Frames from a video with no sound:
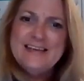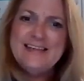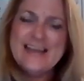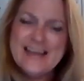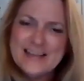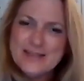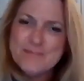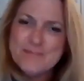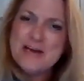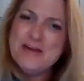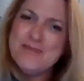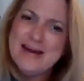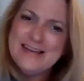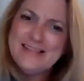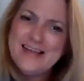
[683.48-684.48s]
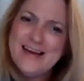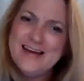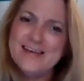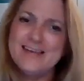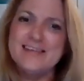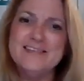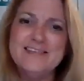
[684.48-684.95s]
They got the money right
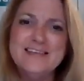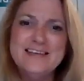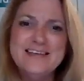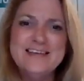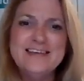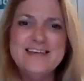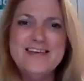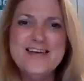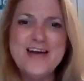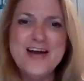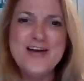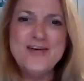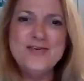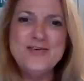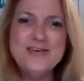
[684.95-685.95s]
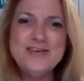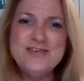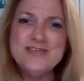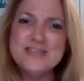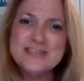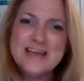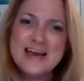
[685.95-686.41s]
there. You know, you
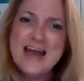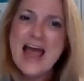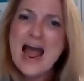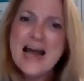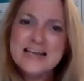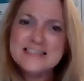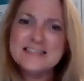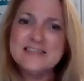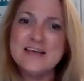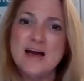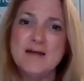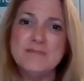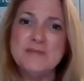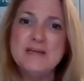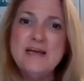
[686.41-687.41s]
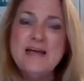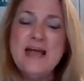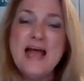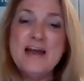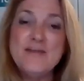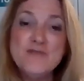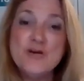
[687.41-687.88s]
just got to ask them.
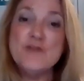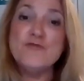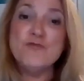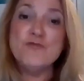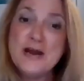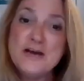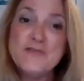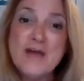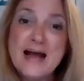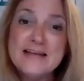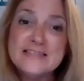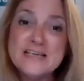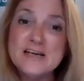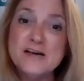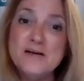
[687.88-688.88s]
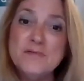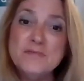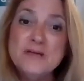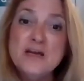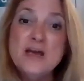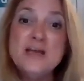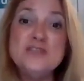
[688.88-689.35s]
And if you're afraid of asking
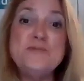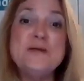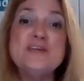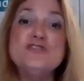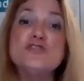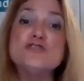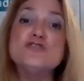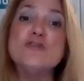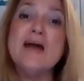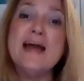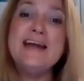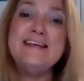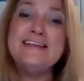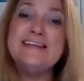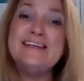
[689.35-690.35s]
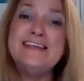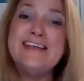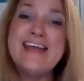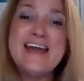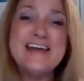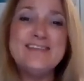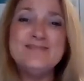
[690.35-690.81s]
them, it's because you're trying to
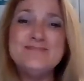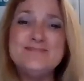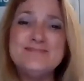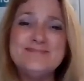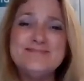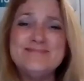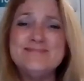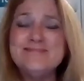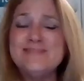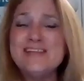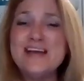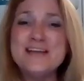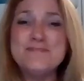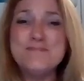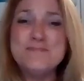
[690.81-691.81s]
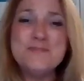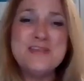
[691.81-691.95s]
get, a